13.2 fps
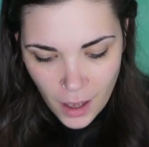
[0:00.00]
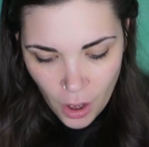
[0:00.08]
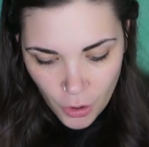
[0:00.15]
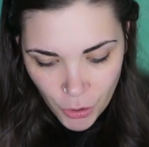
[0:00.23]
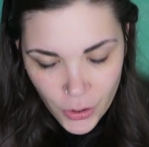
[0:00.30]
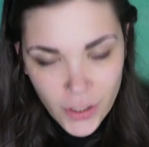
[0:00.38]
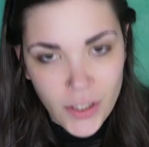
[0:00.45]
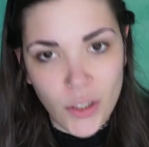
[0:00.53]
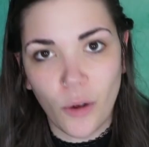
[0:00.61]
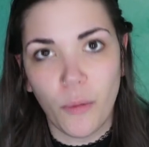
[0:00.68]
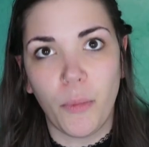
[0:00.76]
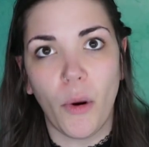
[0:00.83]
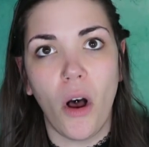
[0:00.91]
a
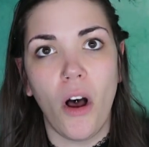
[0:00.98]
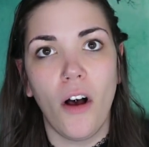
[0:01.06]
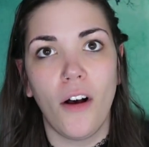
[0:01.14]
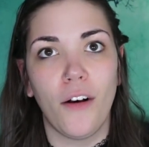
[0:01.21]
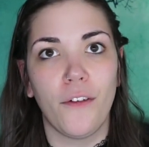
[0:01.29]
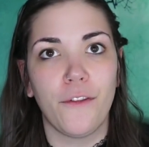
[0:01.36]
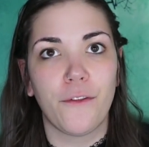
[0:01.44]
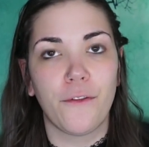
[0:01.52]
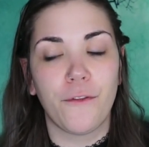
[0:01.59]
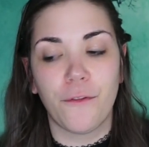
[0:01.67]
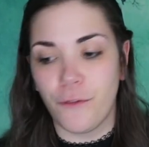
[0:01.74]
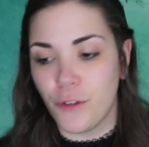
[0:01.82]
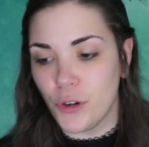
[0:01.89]
crystal ball
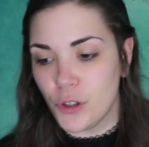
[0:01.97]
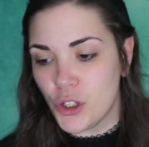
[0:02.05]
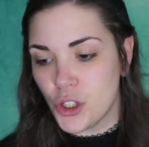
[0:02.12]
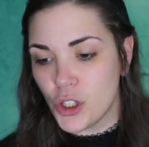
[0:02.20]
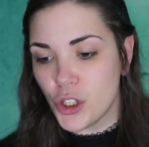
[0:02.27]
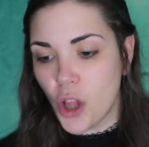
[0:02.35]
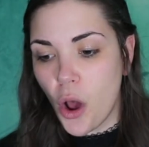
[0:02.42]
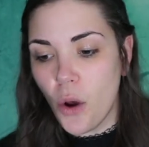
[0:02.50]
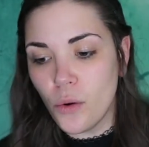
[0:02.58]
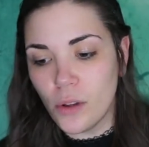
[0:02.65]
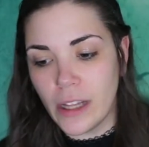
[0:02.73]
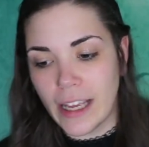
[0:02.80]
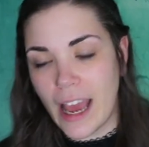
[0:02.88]
for
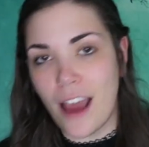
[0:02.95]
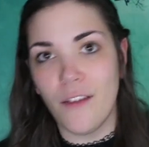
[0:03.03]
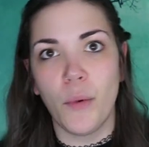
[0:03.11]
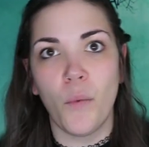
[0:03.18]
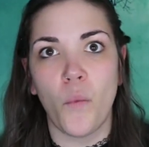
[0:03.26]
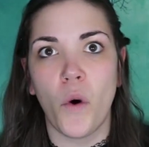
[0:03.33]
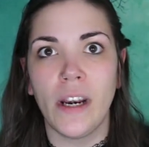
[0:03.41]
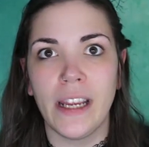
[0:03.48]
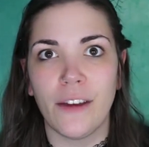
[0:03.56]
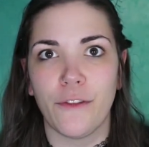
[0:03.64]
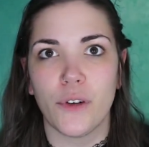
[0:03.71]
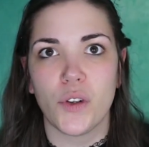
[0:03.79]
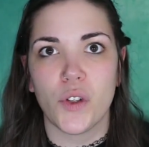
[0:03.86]
so, like I've been wanting
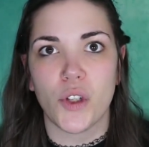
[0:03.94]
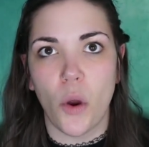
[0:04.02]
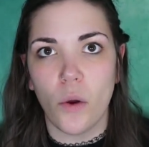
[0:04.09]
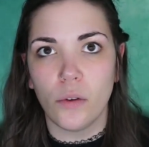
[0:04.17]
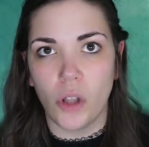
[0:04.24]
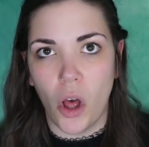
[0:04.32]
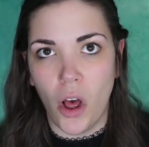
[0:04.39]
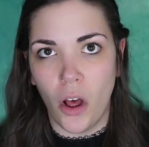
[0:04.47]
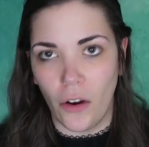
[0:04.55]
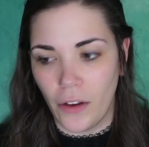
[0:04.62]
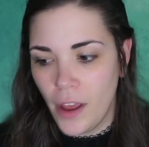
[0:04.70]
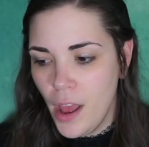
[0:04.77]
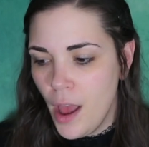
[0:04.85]
it for so long,
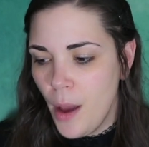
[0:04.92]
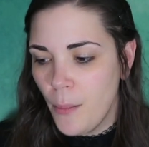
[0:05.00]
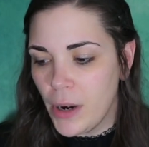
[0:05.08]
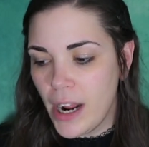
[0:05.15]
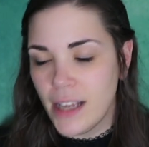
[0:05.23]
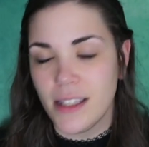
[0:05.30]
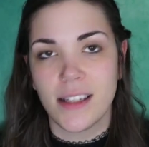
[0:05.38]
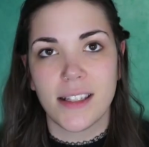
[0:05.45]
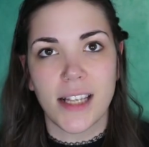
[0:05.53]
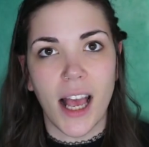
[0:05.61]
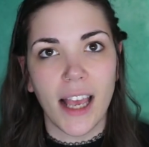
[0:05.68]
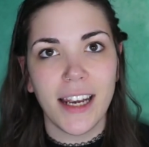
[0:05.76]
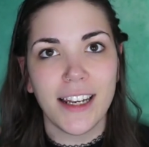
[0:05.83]
but I
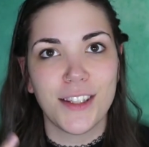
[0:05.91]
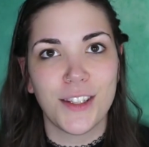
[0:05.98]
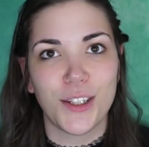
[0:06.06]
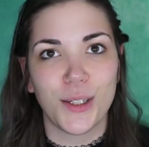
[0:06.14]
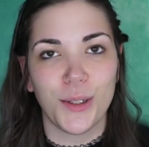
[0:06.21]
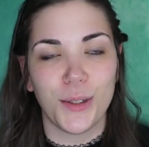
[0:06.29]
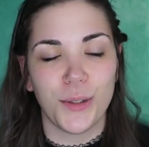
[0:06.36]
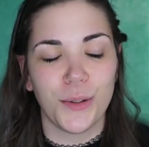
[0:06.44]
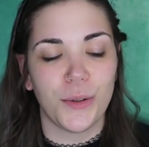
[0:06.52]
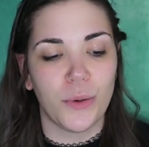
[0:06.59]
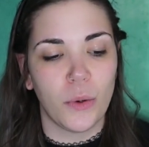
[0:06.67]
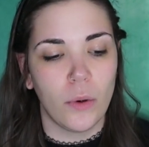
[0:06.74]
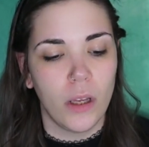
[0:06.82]
decided
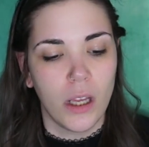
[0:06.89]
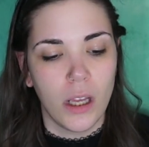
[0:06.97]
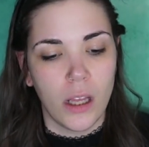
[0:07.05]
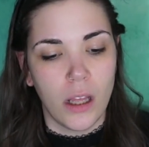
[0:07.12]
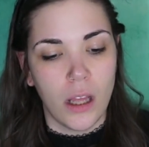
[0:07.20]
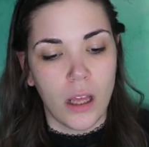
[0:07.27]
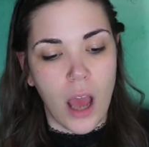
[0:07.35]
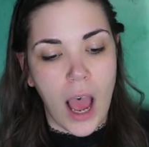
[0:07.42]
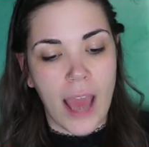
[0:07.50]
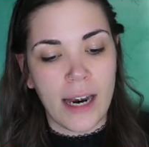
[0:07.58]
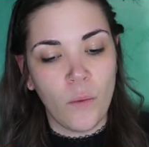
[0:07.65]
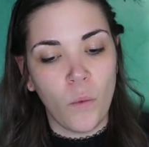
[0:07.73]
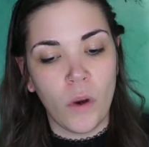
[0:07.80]
to, I
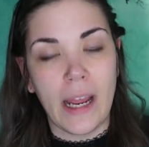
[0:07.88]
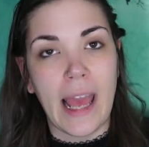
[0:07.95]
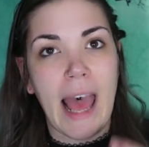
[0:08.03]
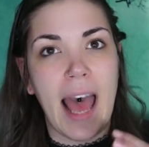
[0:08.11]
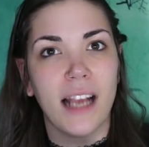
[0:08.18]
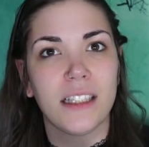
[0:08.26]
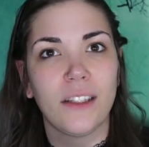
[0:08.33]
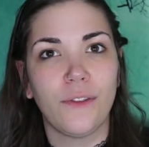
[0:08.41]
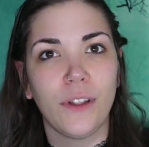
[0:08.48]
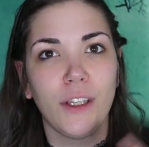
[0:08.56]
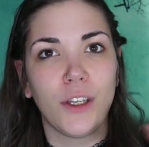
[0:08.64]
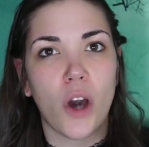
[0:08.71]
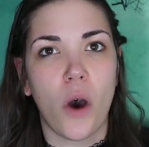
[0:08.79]
didn't want to
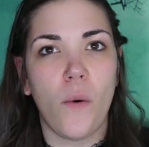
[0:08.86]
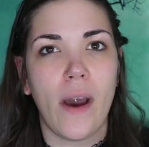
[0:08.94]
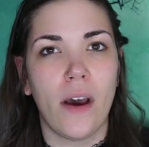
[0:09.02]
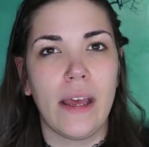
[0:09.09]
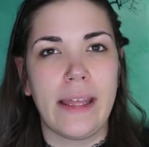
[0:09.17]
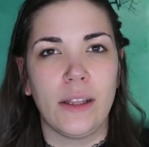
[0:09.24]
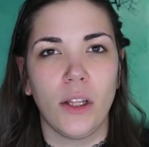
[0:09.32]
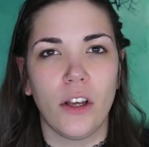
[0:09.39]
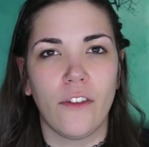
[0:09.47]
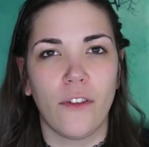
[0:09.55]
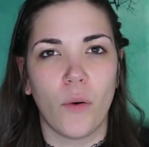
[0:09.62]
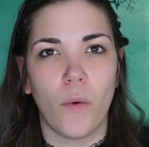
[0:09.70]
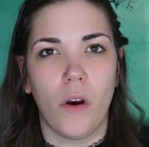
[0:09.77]
actively go out and look
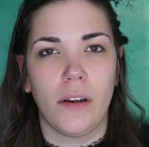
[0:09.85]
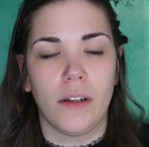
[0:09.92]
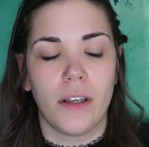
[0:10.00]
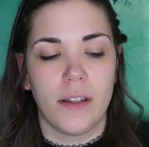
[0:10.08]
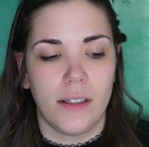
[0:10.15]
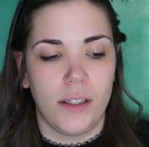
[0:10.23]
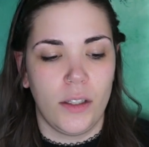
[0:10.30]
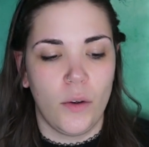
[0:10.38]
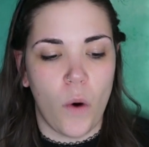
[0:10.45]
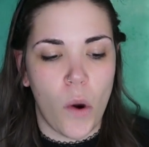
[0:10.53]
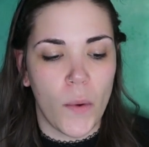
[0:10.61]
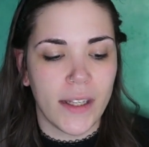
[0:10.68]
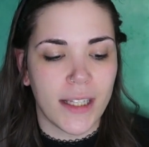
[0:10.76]
for one because you
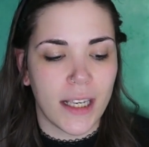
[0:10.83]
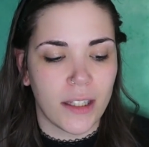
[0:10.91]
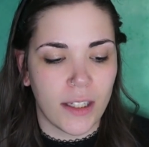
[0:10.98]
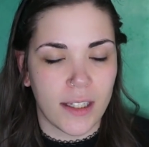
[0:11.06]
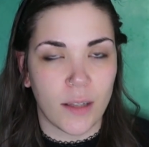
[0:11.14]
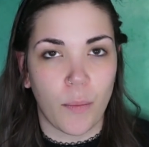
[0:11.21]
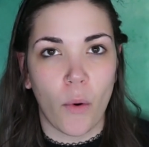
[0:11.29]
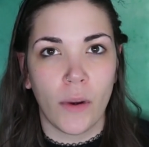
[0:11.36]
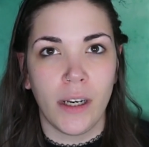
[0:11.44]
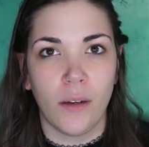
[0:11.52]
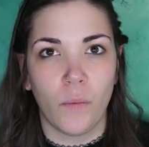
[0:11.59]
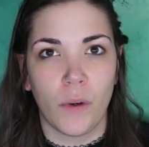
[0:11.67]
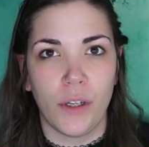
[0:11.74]
always get
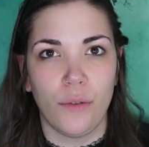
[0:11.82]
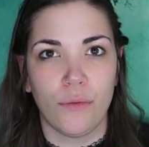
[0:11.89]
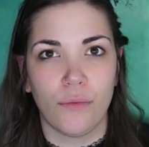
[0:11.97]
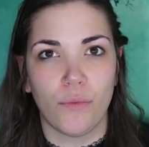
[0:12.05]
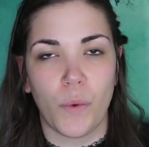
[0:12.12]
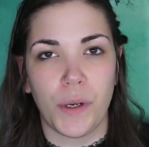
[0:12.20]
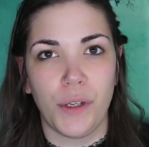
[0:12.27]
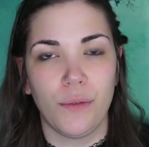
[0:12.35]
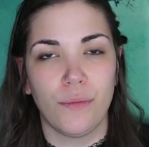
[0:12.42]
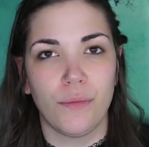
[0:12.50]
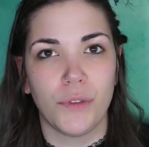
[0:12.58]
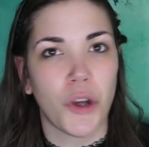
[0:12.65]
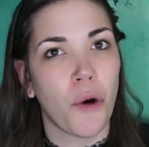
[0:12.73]
disappointed when you when you
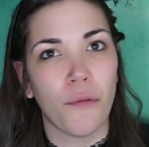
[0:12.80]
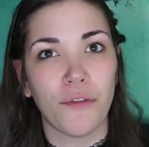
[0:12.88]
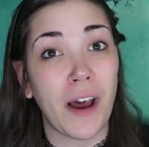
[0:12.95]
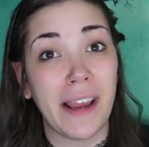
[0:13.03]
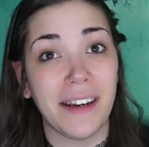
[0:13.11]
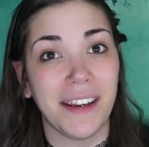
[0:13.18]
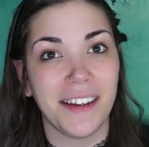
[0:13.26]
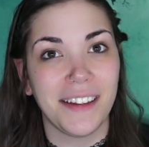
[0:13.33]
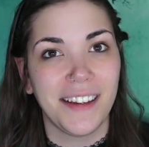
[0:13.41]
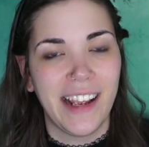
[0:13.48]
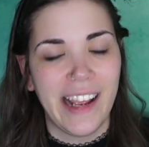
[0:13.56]
don't find it.